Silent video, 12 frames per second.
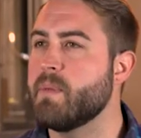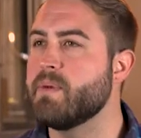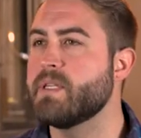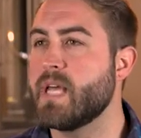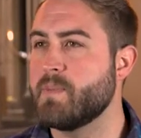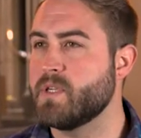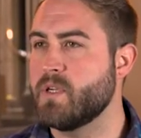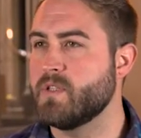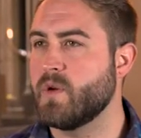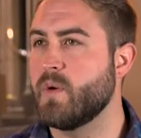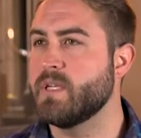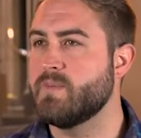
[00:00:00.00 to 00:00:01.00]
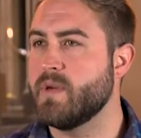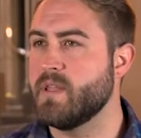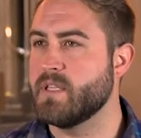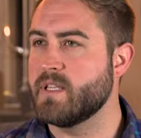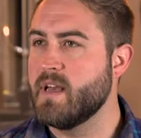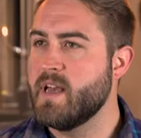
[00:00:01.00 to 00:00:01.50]
The perception has always been
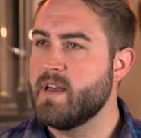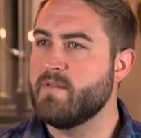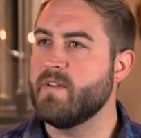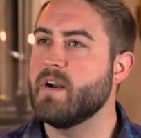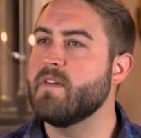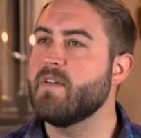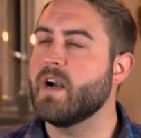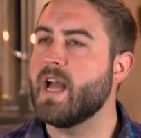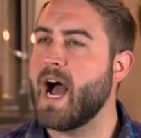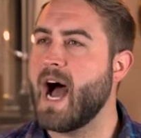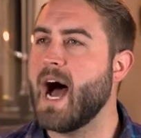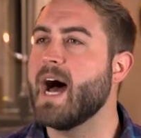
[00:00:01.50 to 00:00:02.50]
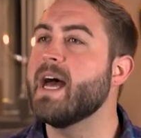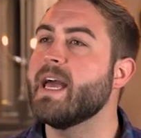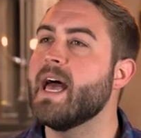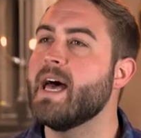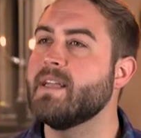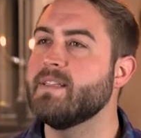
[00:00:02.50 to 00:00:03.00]
this very, very high
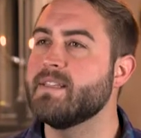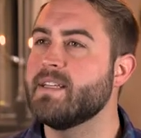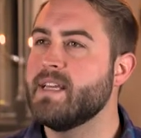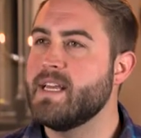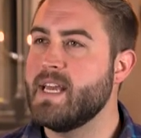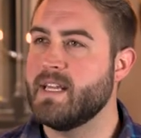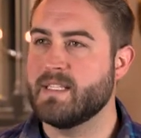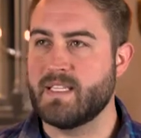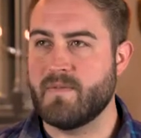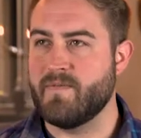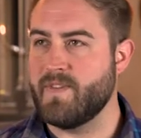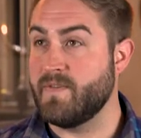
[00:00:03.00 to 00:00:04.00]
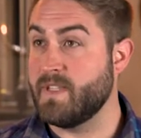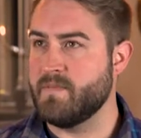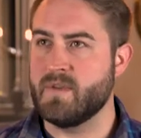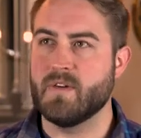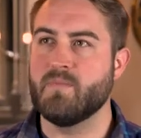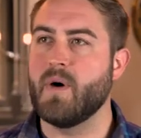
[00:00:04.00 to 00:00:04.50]
end in a 750
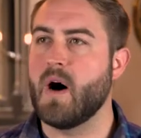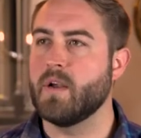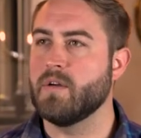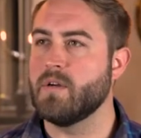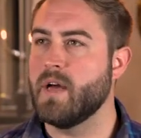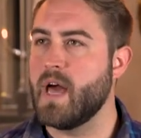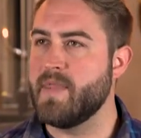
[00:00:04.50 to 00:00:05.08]
ml bottle,